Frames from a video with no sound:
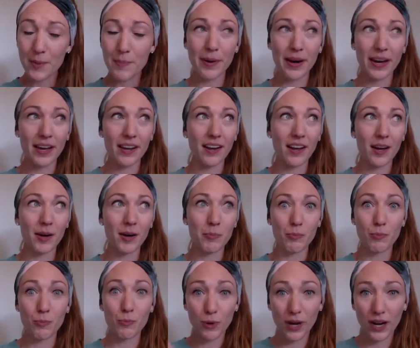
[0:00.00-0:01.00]
But
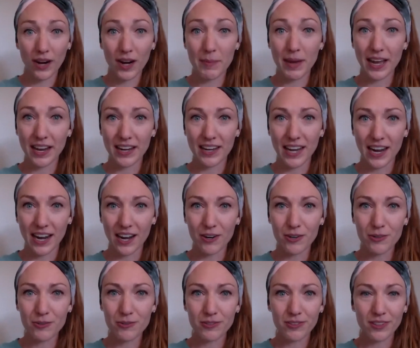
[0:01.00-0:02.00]
where I'm at
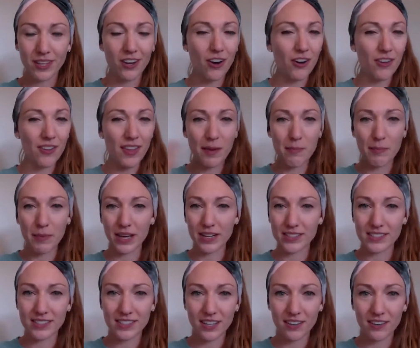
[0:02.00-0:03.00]
now, like all that
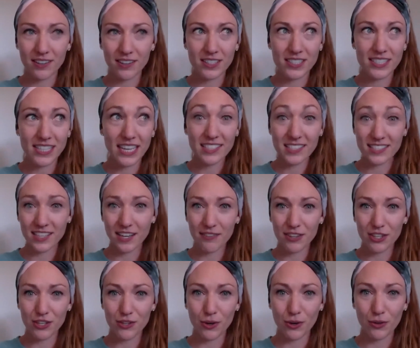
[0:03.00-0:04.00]
mindset stuff
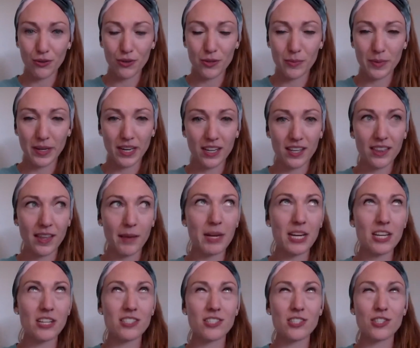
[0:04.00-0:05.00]
that you go through in the beginning, that
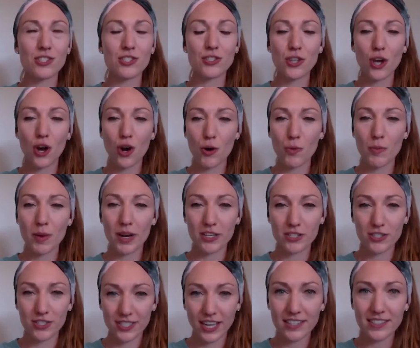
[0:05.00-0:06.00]
makes so much
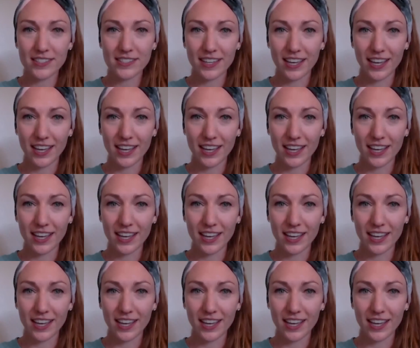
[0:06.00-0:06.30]
sense.